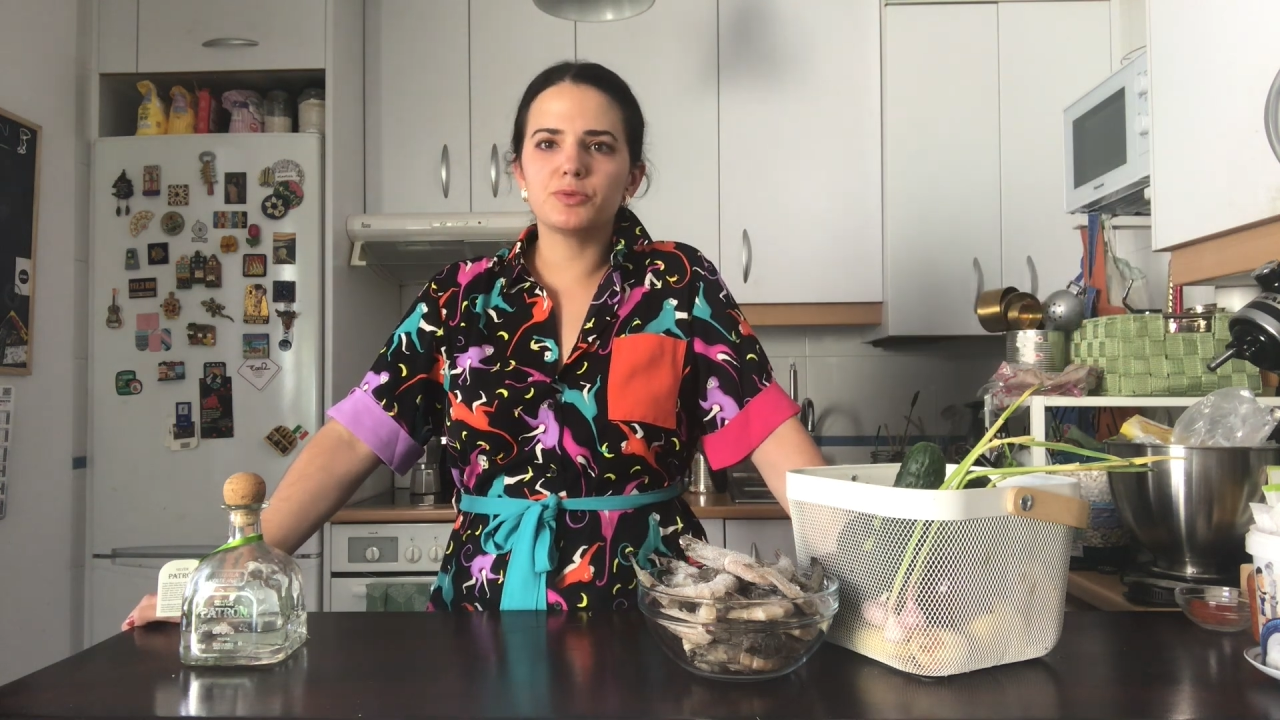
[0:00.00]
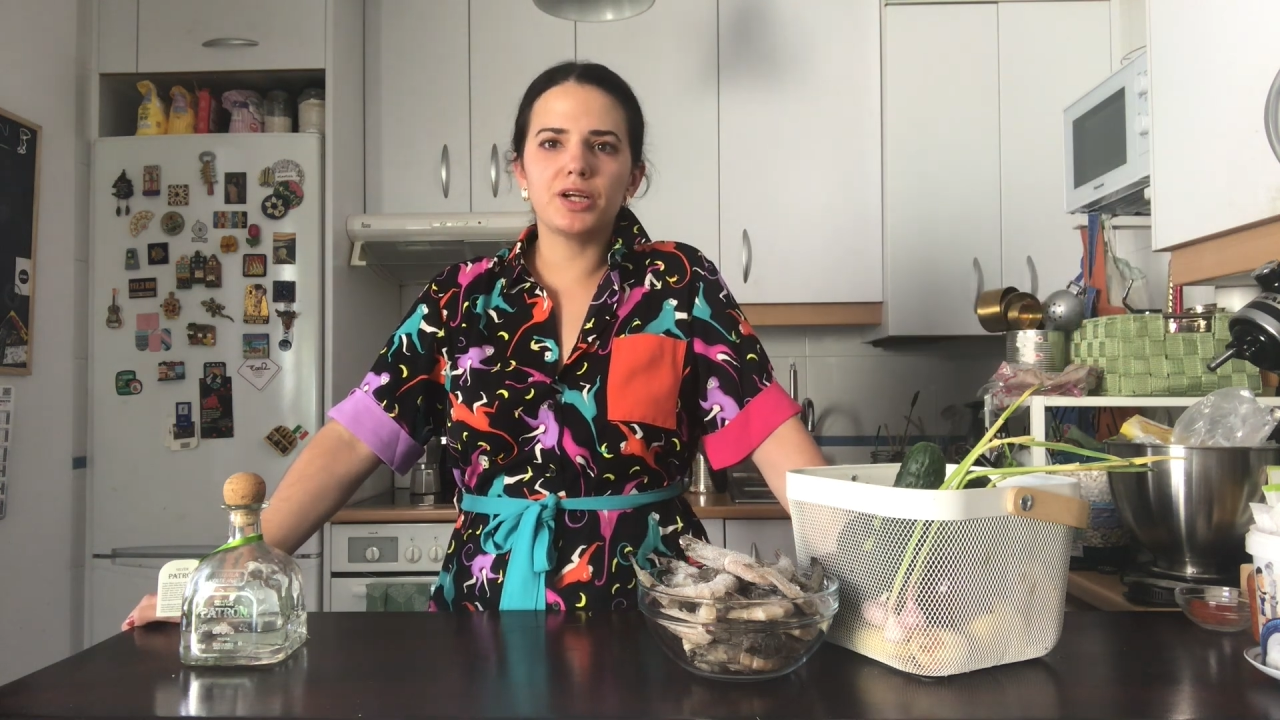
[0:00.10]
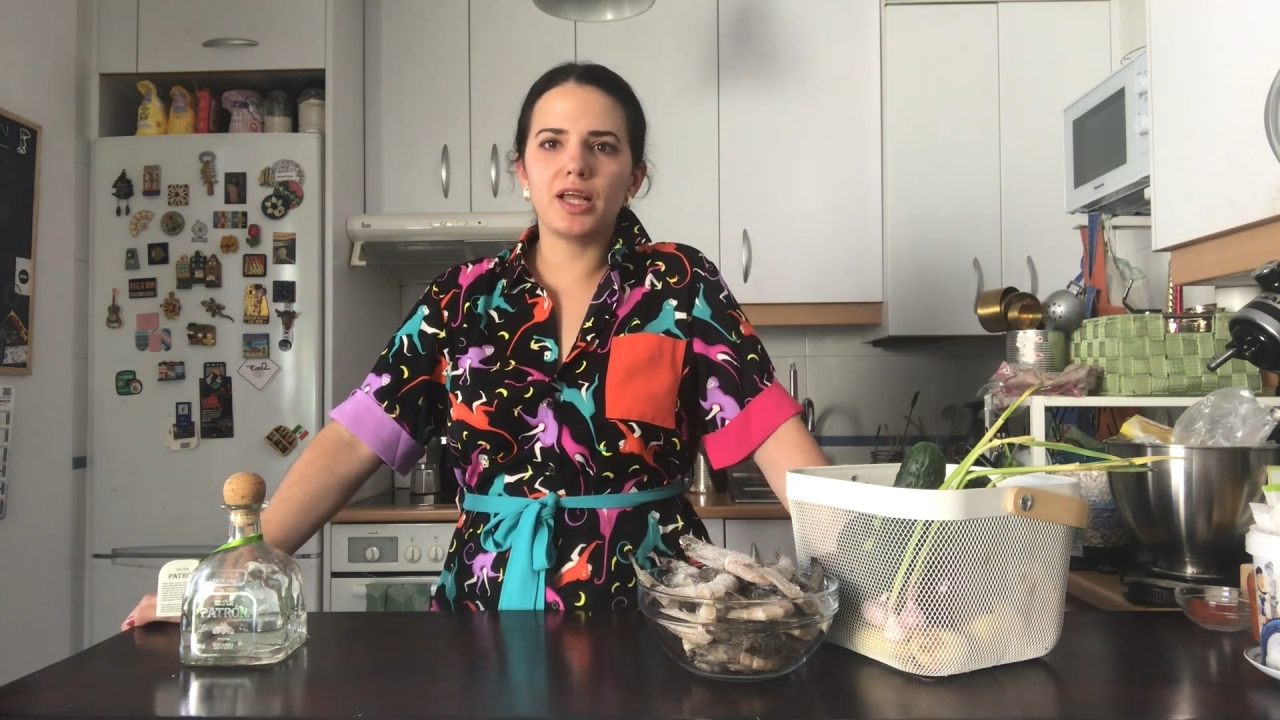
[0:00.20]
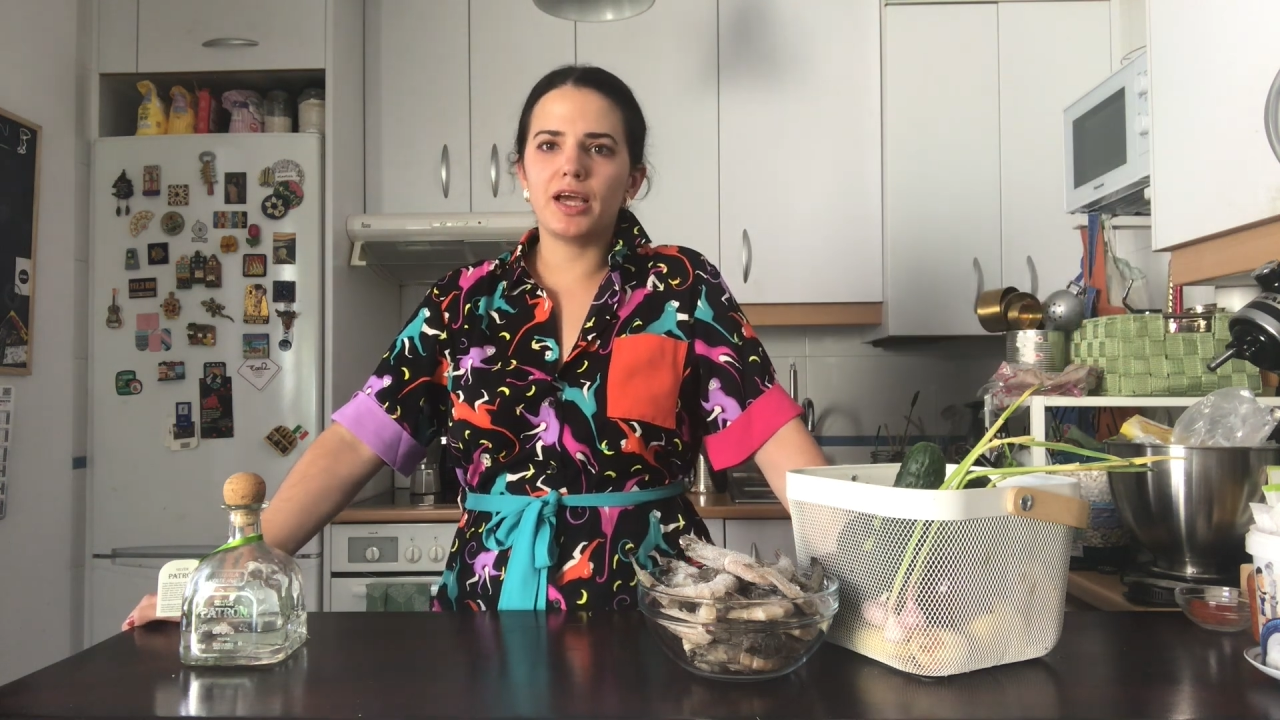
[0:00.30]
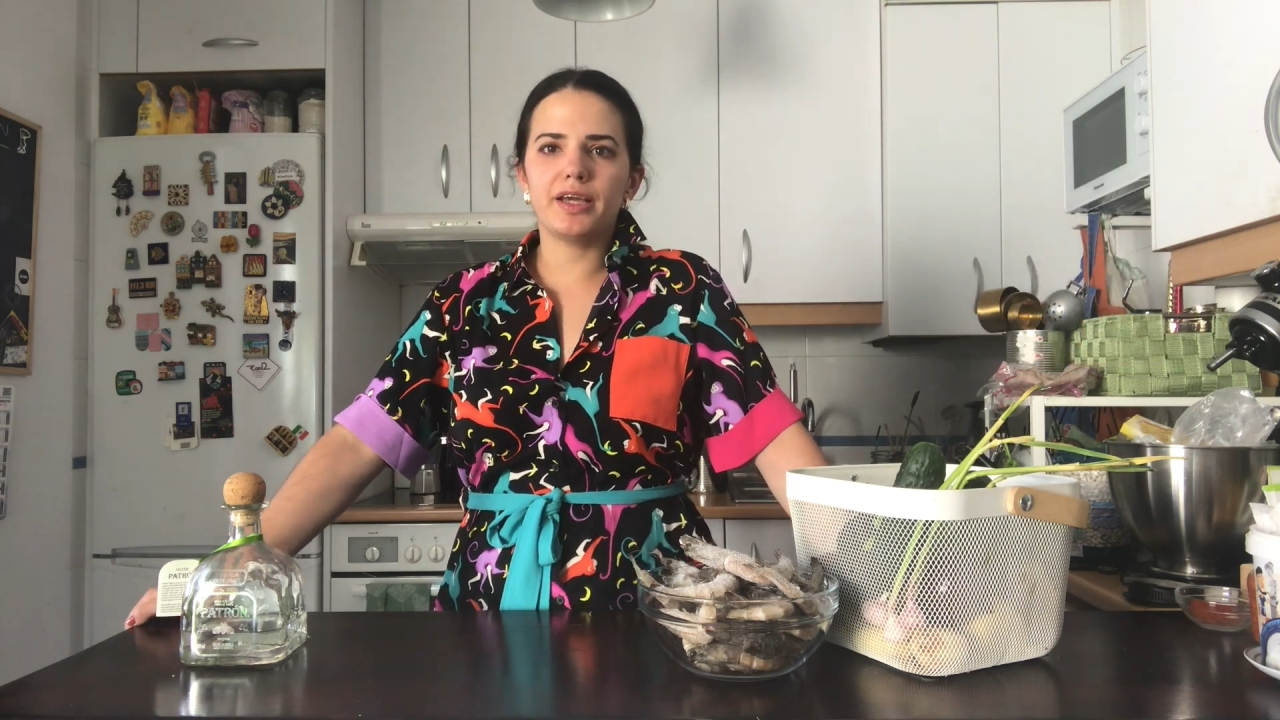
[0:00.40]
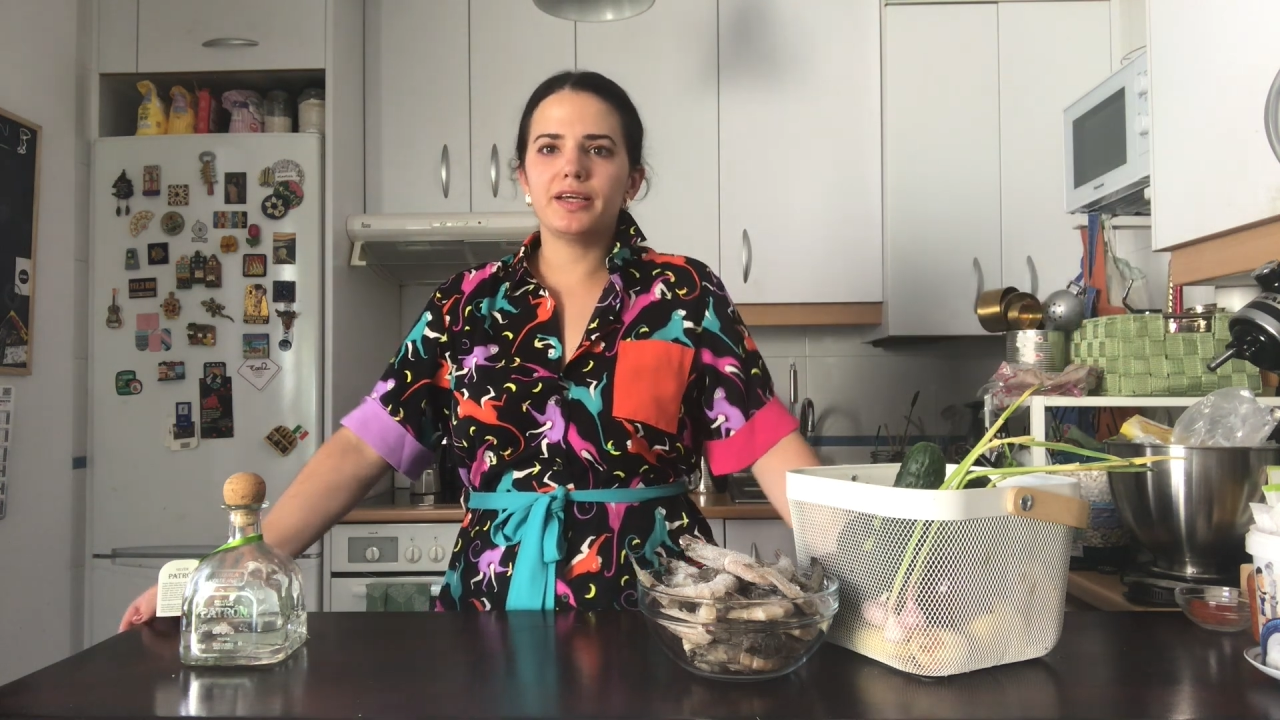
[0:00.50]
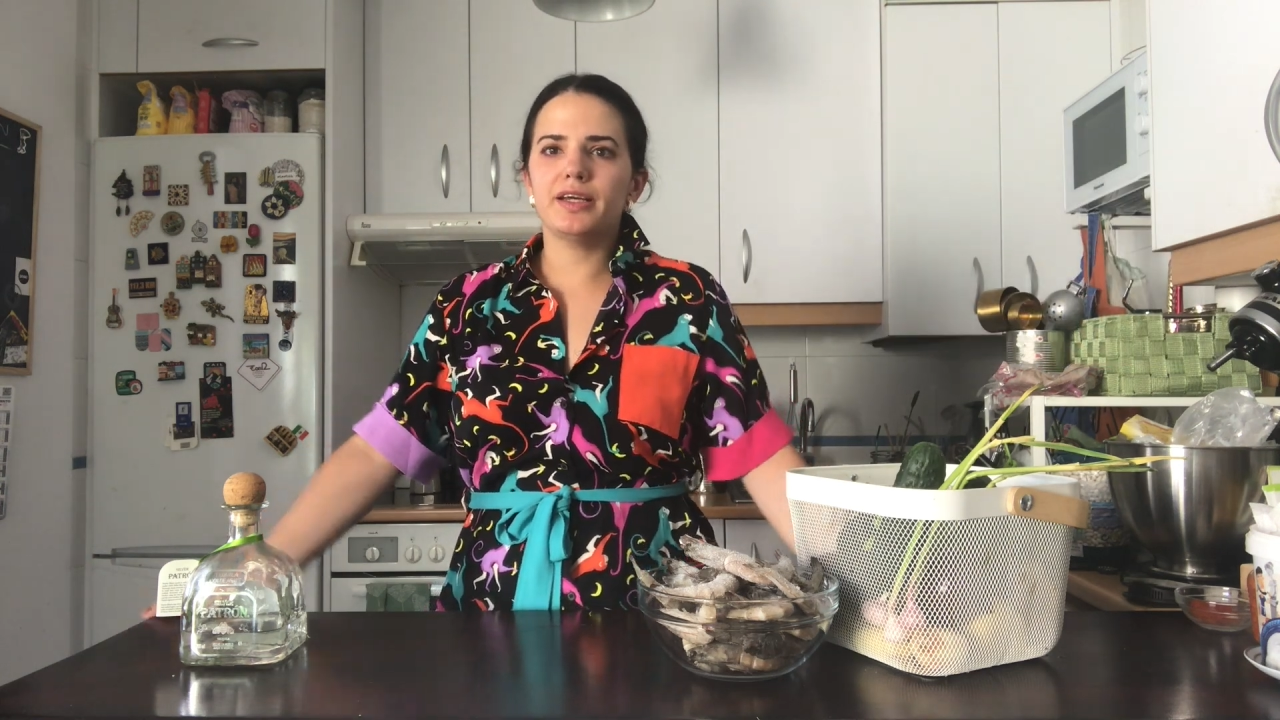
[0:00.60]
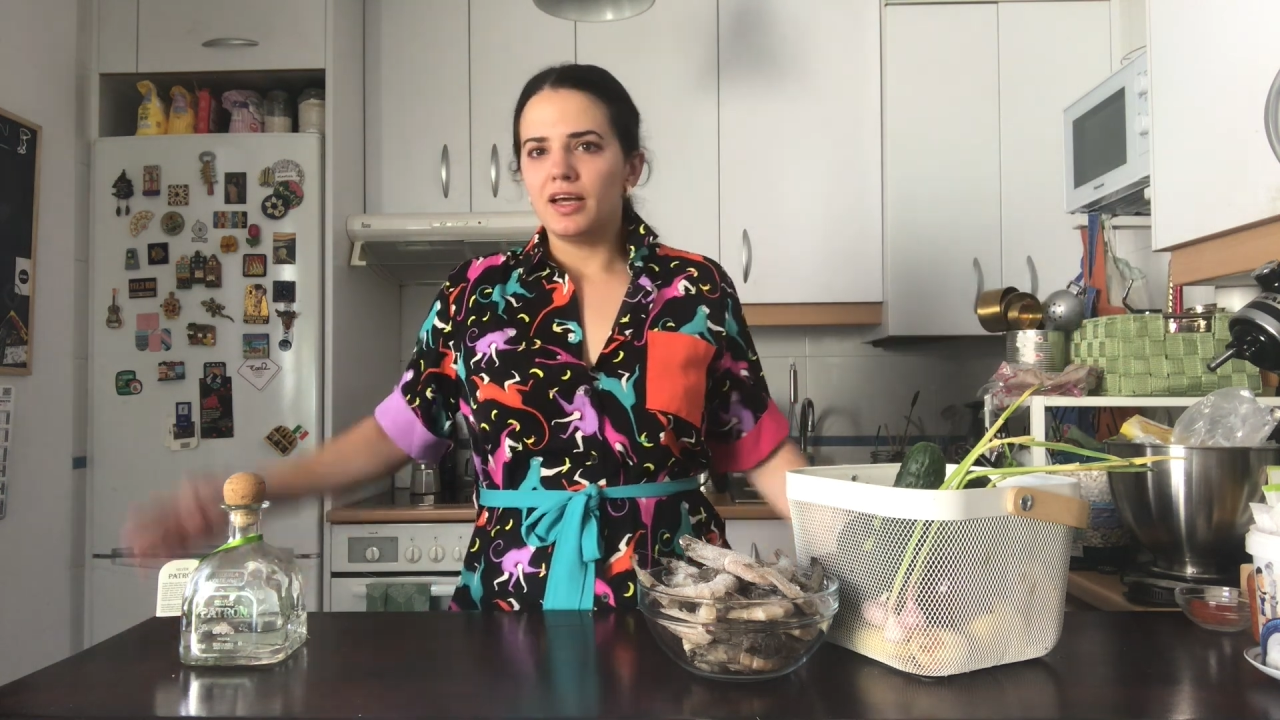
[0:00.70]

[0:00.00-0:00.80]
were like,